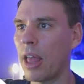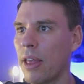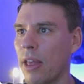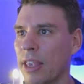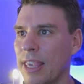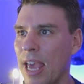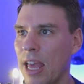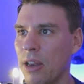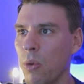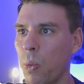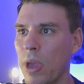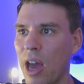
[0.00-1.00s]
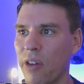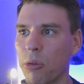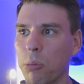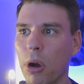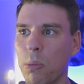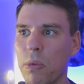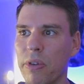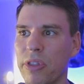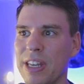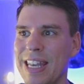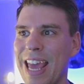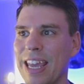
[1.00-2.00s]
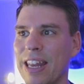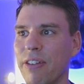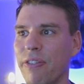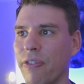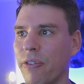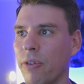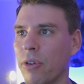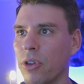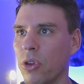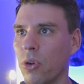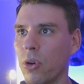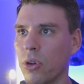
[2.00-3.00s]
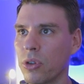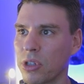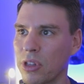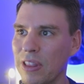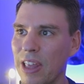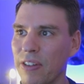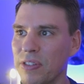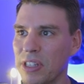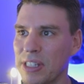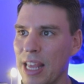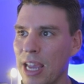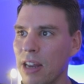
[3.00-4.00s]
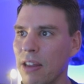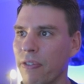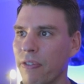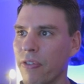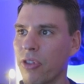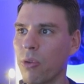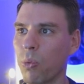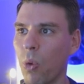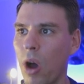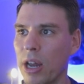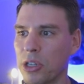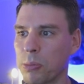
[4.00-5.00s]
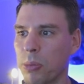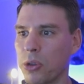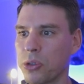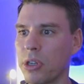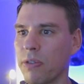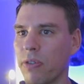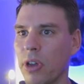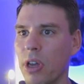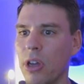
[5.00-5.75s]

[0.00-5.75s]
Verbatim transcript: Again, we have a problem with the negative yaw. So the left is negative, the right is positive.